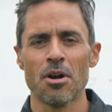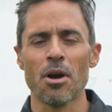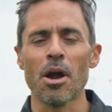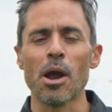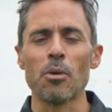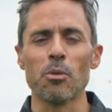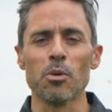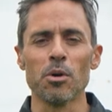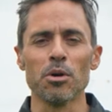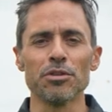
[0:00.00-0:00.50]
All
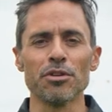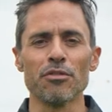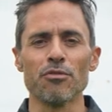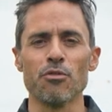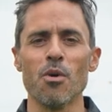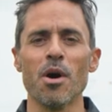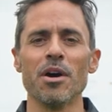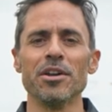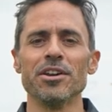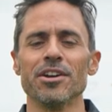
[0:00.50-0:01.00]
right, world of
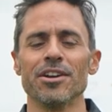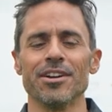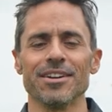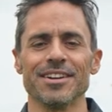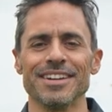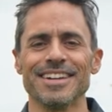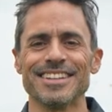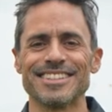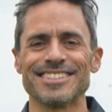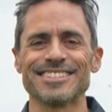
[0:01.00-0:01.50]
Wunder,
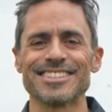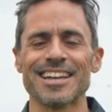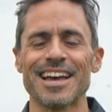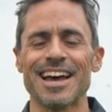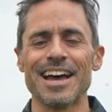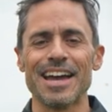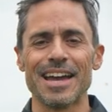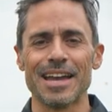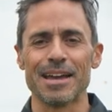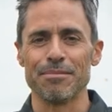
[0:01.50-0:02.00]
it's
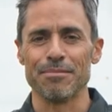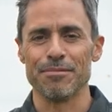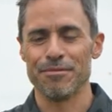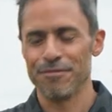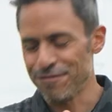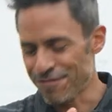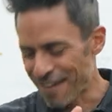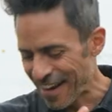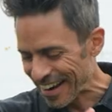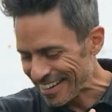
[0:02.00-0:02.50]
time
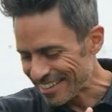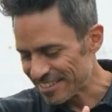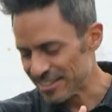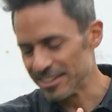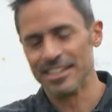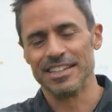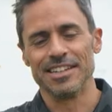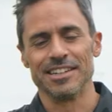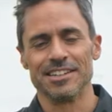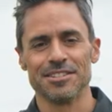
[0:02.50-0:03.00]

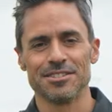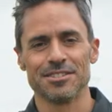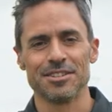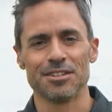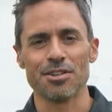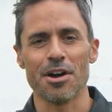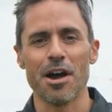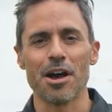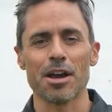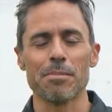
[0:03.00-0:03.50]
finally to
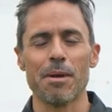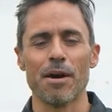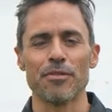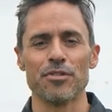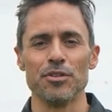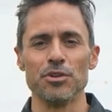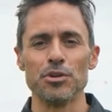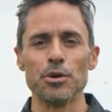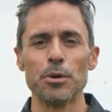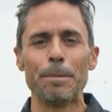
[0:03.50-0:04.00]
talk about
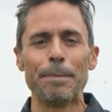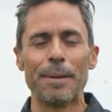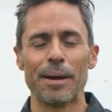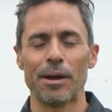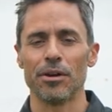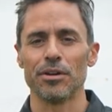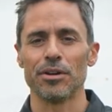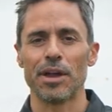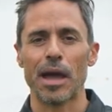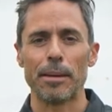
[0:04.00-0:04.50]
the new
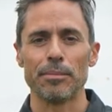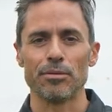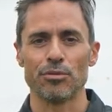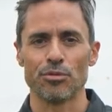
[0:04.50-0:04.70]
Paradym